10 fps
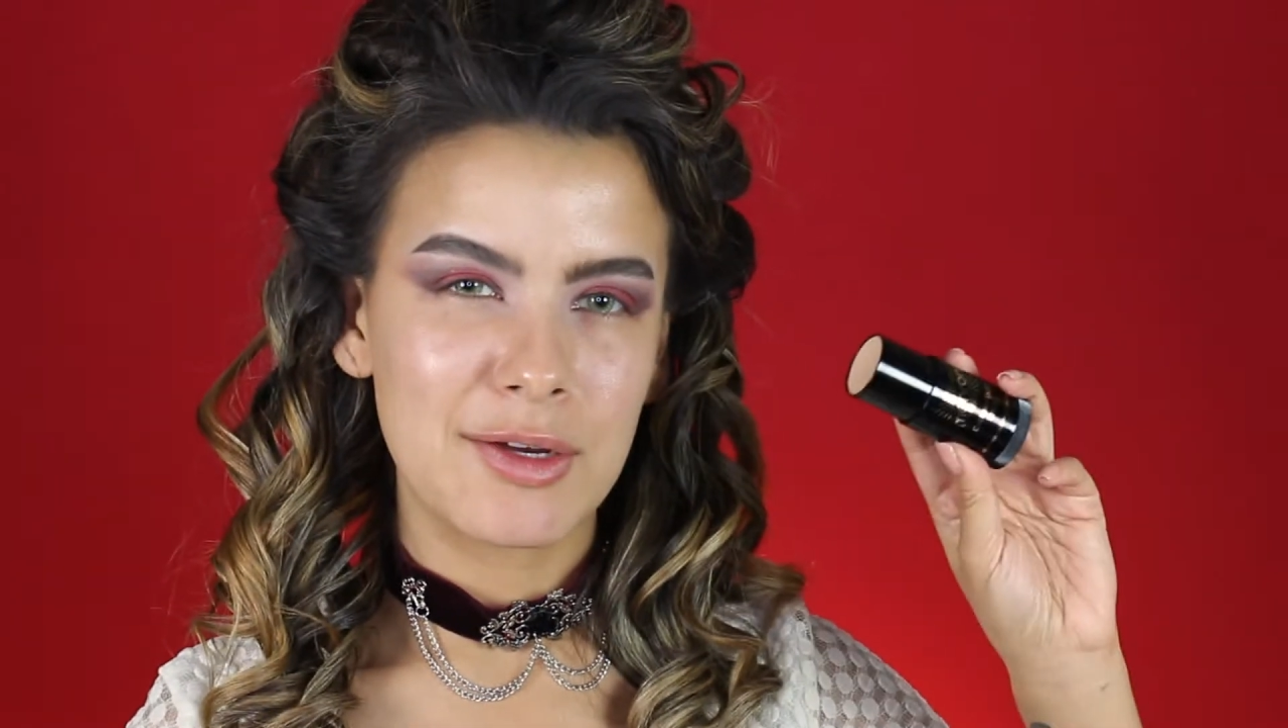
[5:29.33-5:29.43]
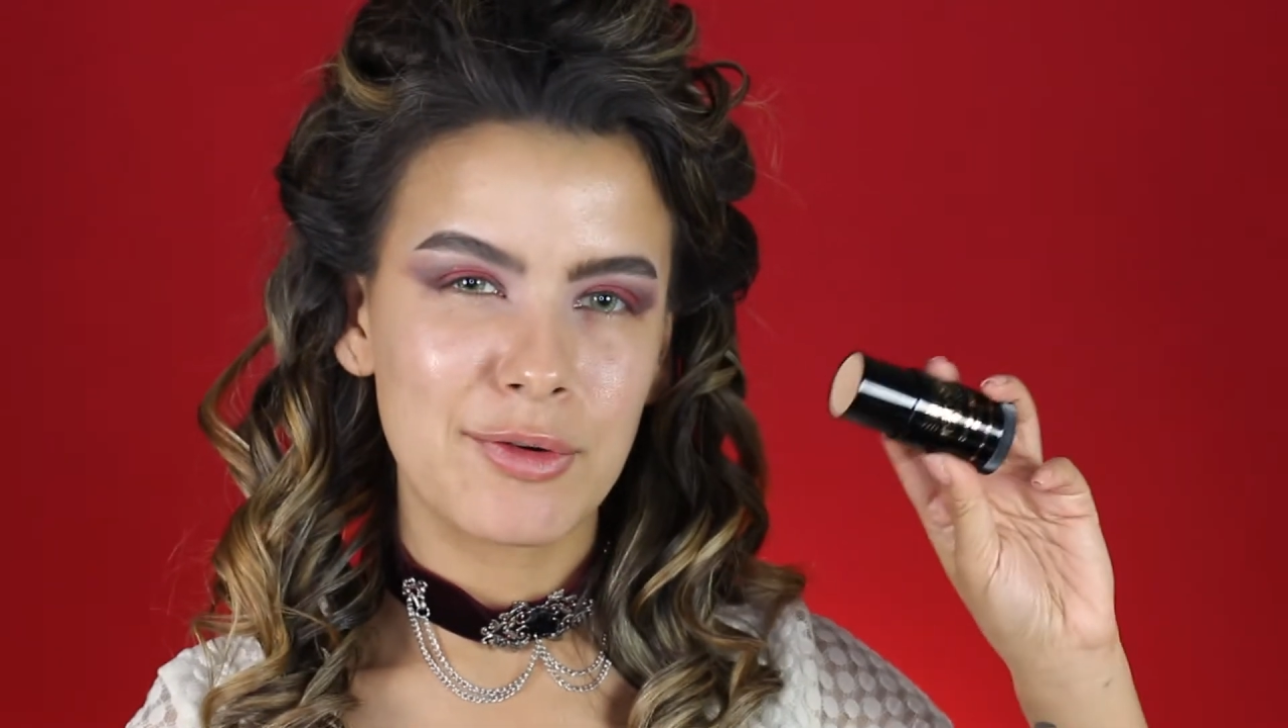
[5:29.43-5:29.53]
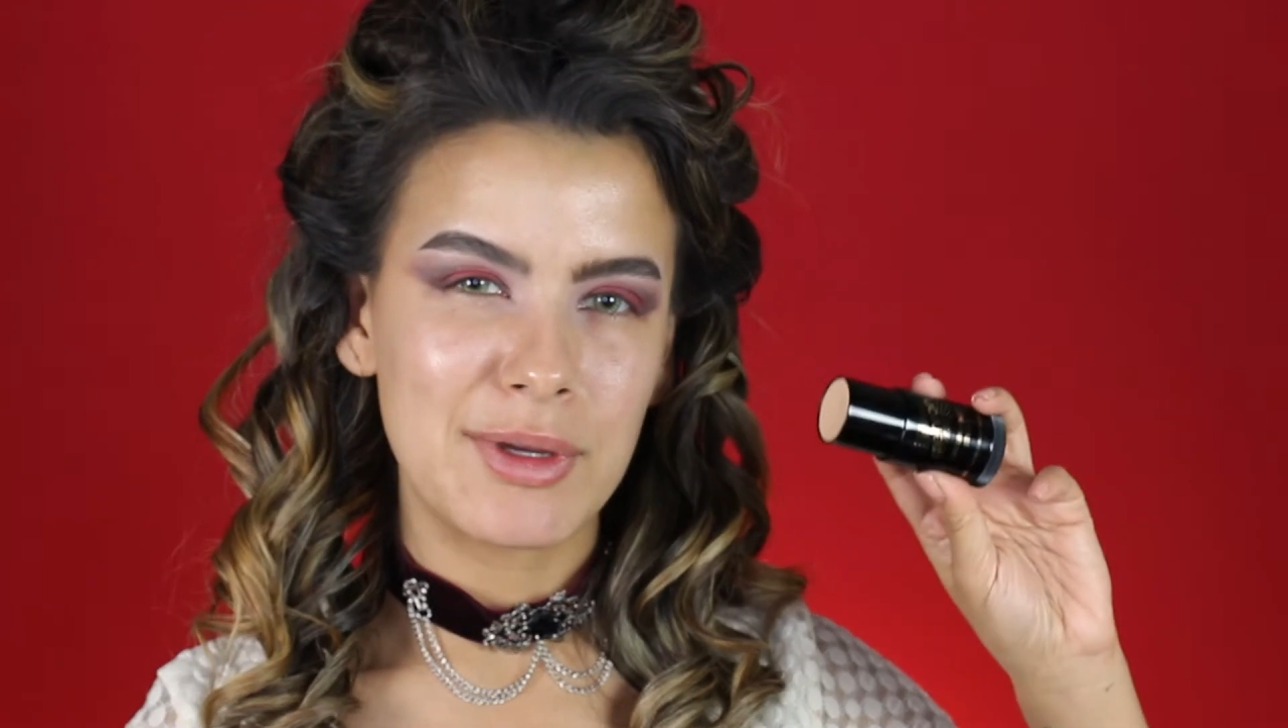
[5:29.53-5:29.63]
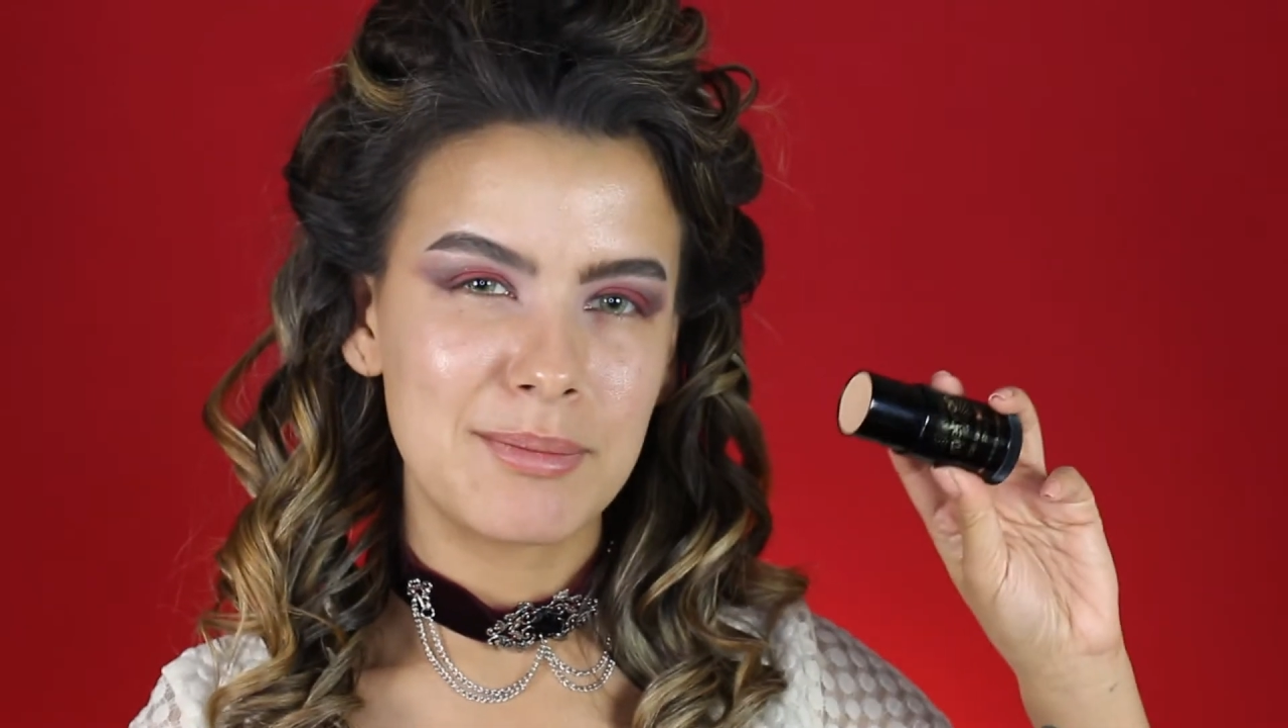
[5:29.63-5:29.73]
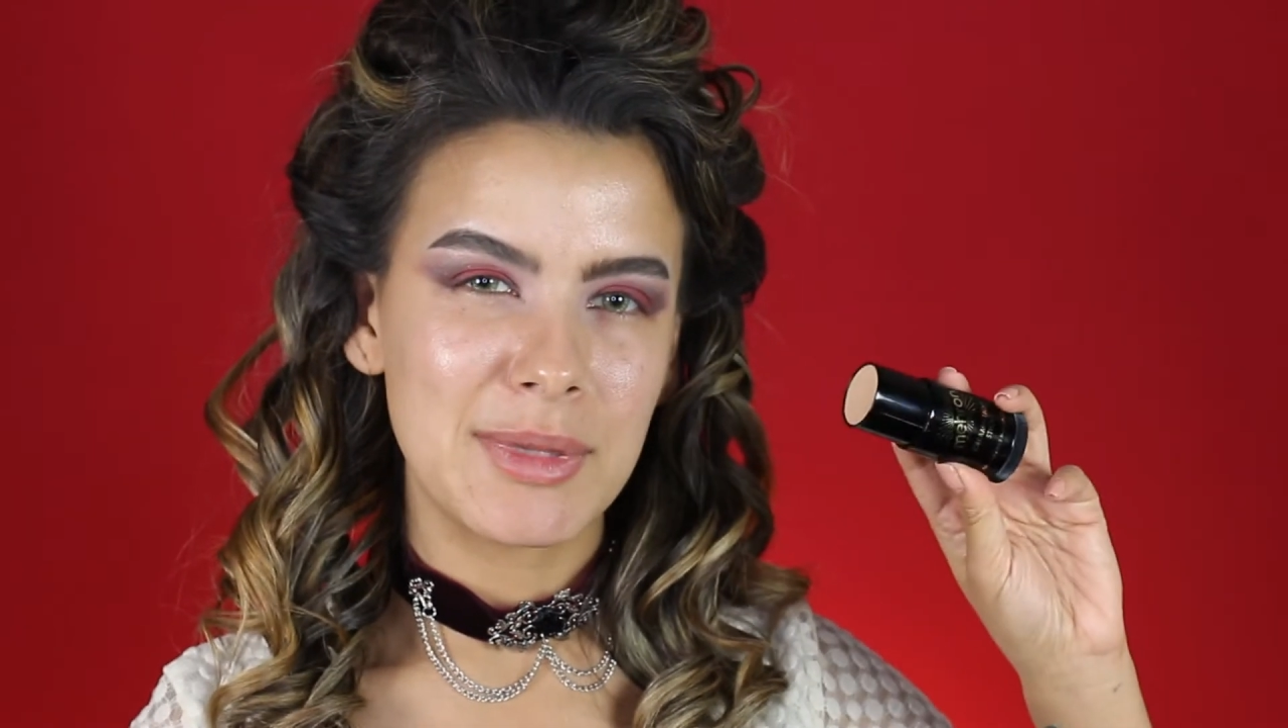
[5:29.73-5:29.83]

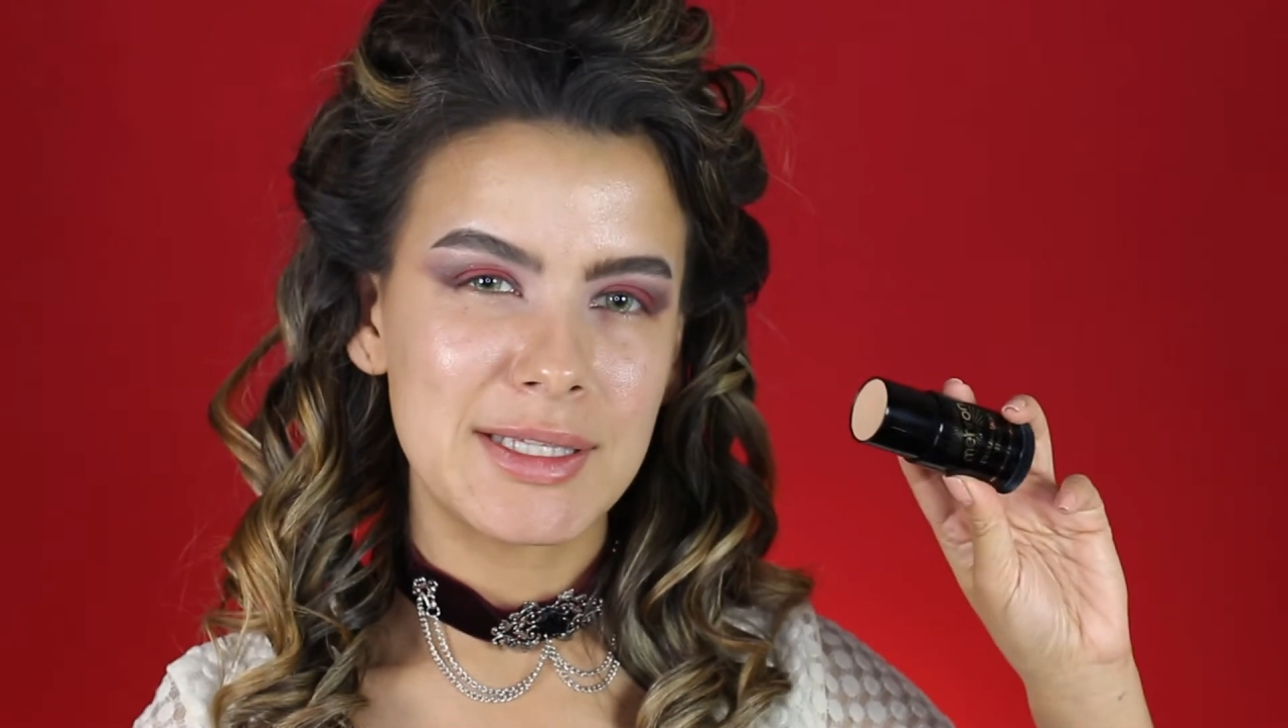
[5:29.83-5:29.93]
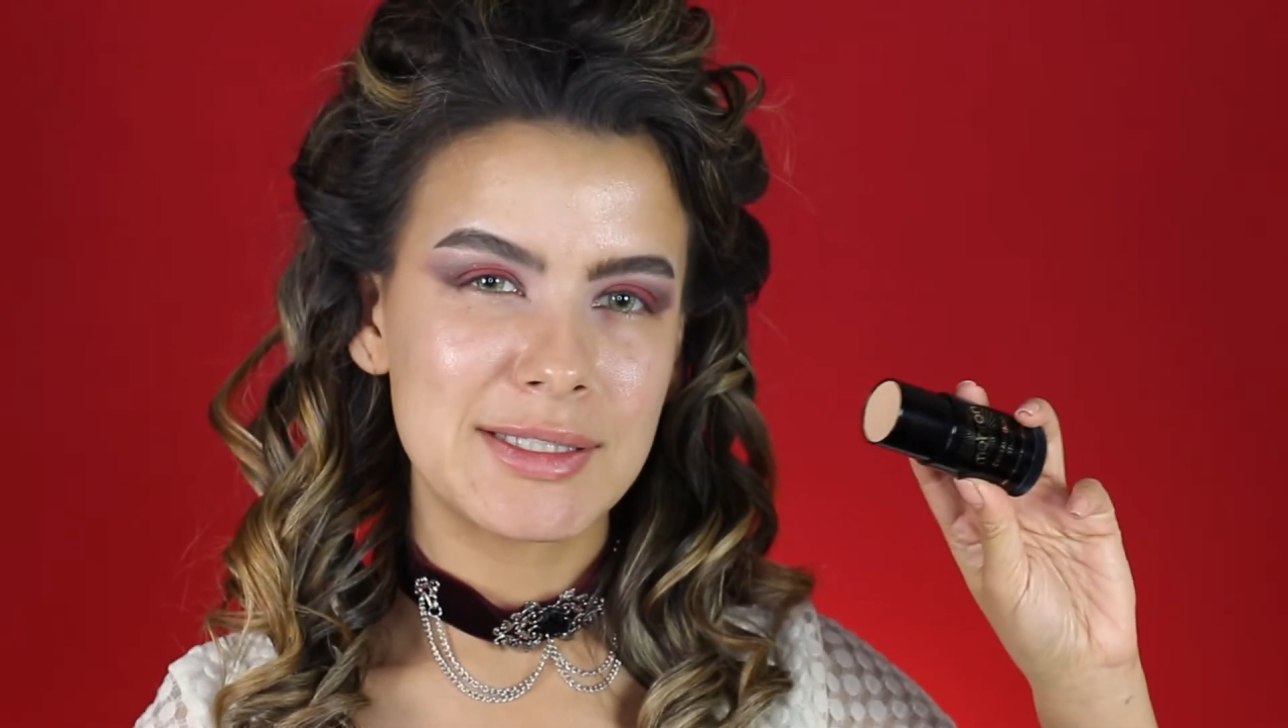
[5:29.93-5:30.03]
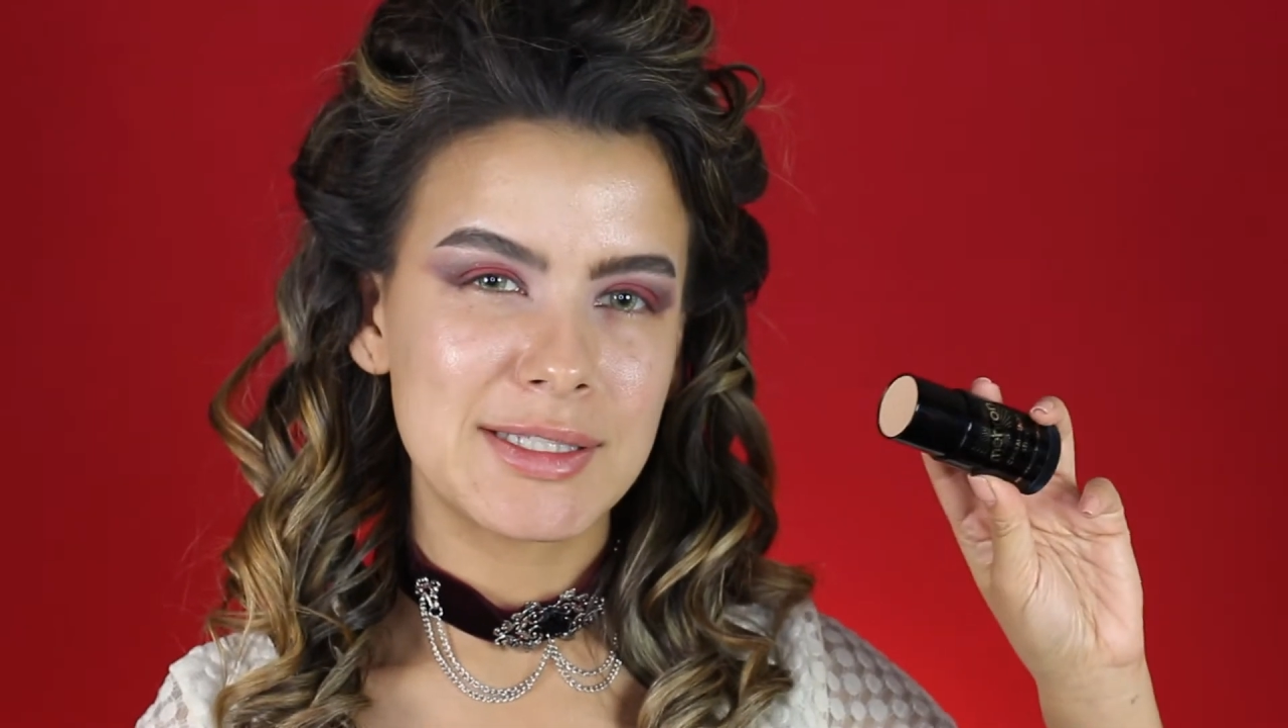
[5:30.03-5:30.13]
Creamblend